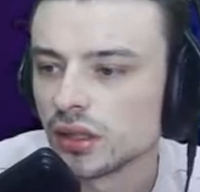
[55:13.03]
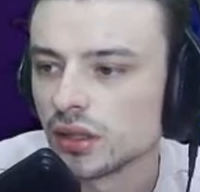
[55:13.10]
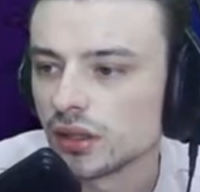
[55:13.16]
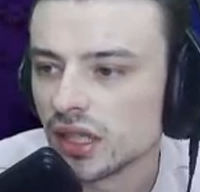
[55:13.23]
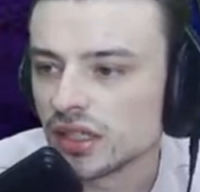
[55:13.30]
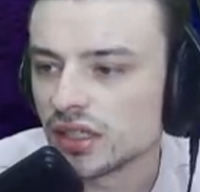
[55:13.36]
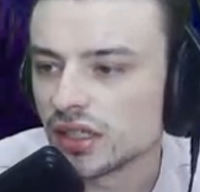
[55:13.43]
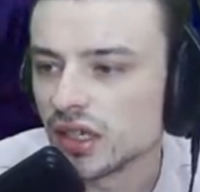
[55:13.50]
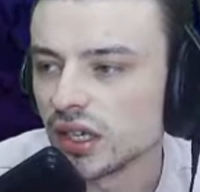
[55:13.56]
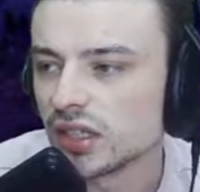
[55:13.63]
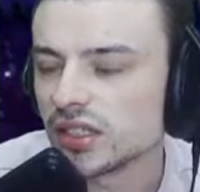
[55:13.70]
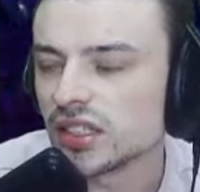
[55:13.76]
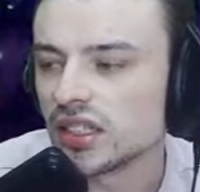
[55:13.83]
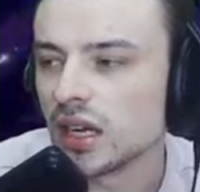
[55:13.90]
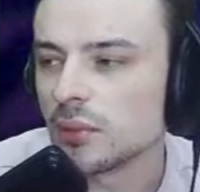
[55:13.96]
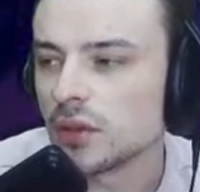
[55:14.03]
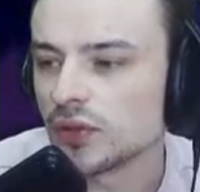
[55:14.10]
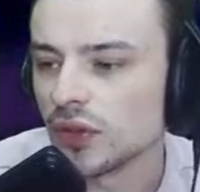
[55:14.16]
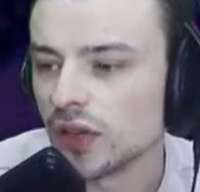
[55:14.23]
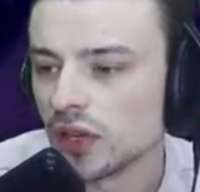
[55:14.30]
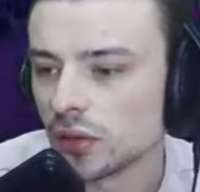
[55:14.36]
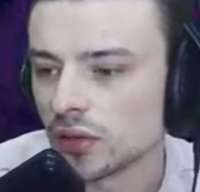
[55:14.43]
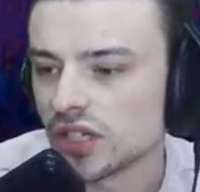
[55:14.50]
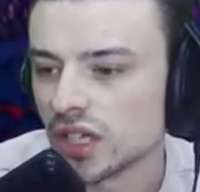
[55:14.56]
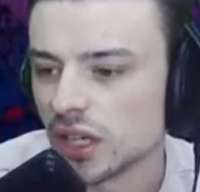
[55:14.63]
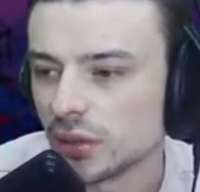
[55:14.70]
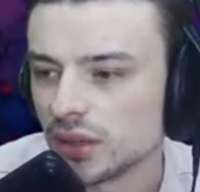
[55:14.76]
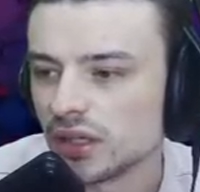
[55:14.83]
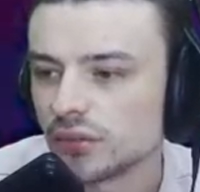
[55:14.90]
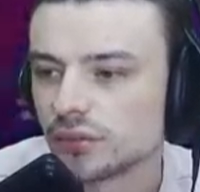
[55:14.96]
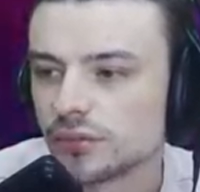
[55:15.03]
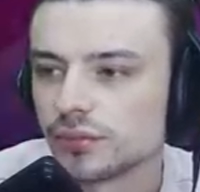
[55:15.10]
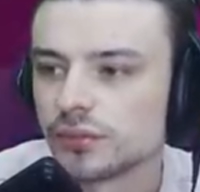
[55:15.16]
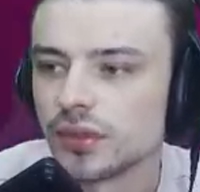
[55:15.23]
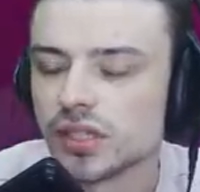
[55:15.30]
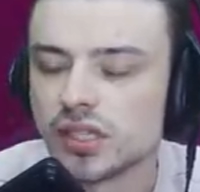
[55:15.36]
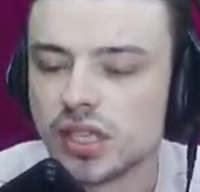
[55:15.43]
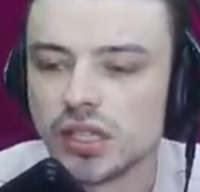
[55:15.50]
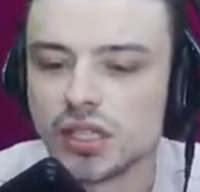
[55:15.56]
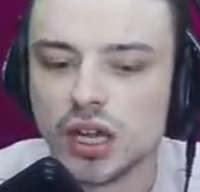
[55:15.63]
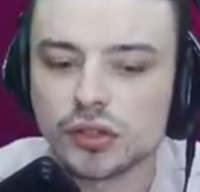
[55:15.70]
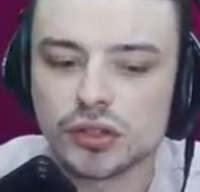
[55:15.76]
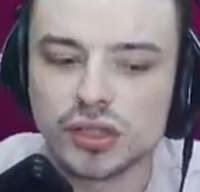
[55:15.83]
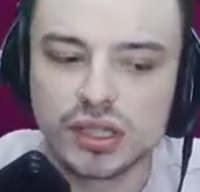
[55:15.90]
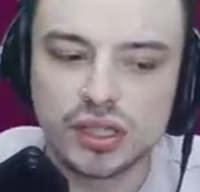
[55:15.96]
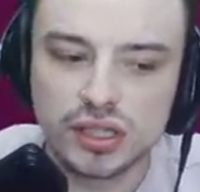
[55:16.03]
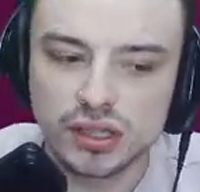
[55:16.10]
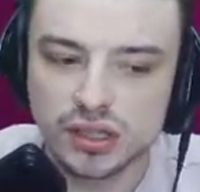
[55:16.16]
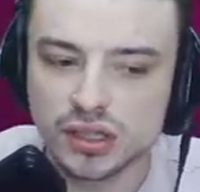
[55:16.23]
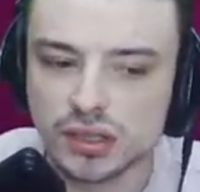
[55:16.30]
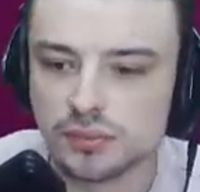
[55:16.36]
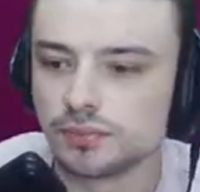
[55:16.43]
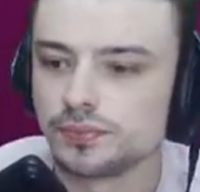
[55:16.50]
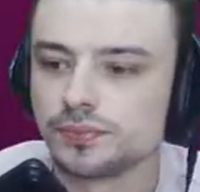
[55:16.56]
let's uh, let's name this follower, shall we? Let's indoctrinate them.